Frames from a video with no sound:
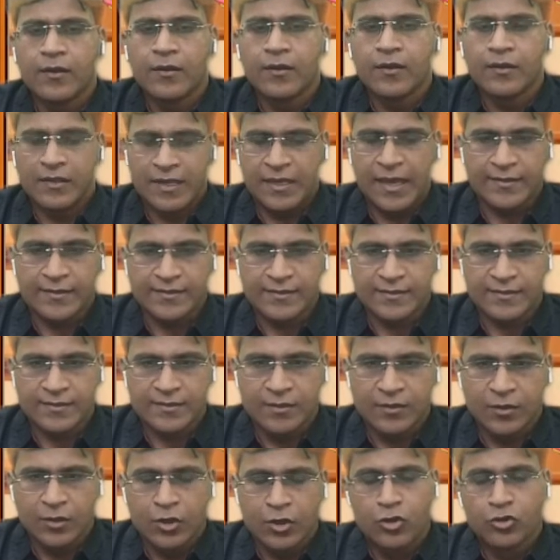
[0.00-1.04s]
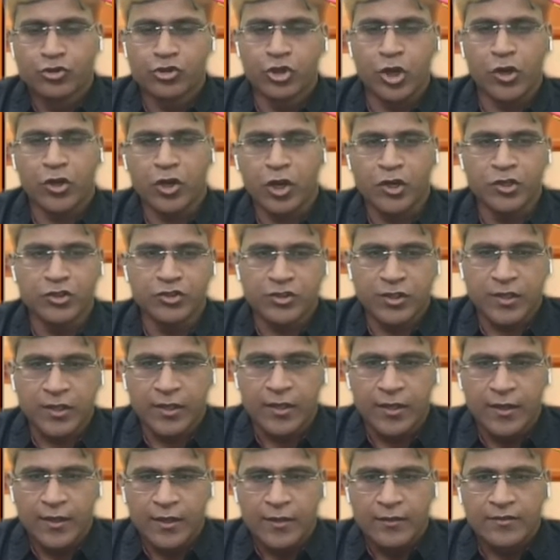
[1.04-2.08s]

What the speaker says: Yes. Sir, kaise?